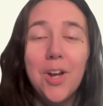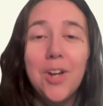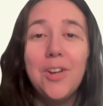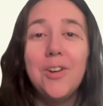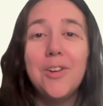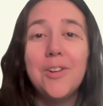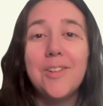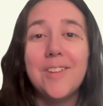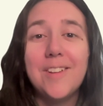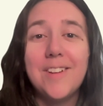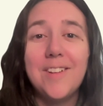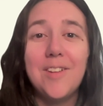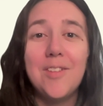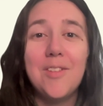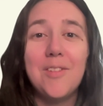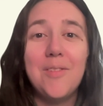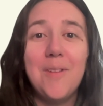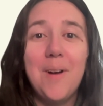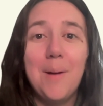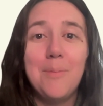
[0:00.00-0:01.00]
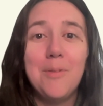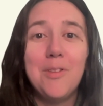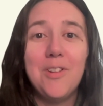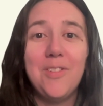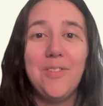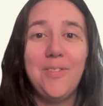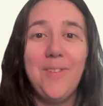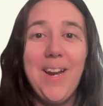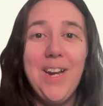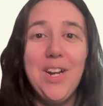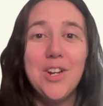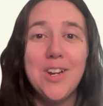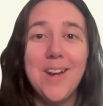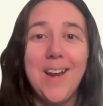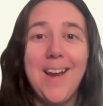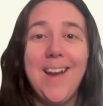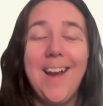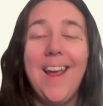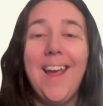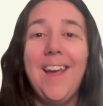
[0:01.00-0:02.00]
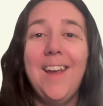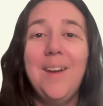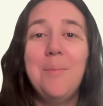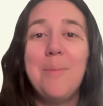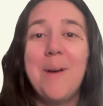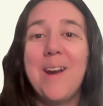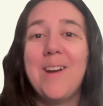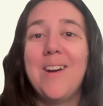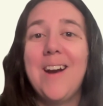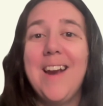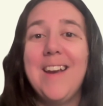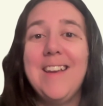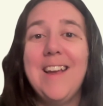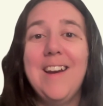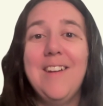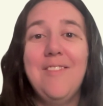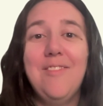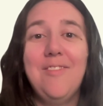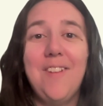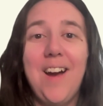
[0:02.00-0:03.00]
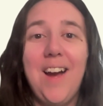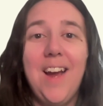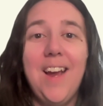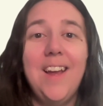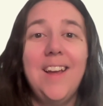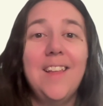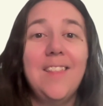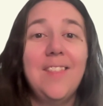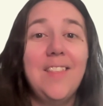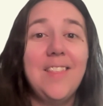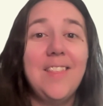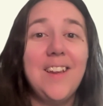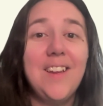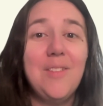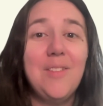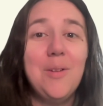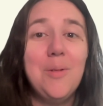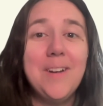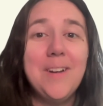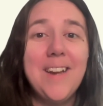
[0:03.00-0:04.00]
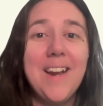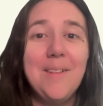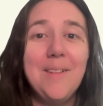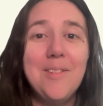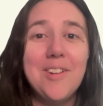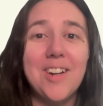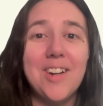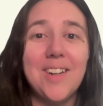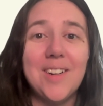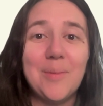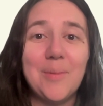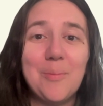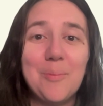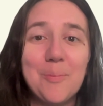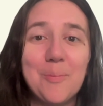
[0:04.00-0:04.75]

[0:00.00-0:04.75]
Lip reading: your skills of observation and better identify the things you encounter.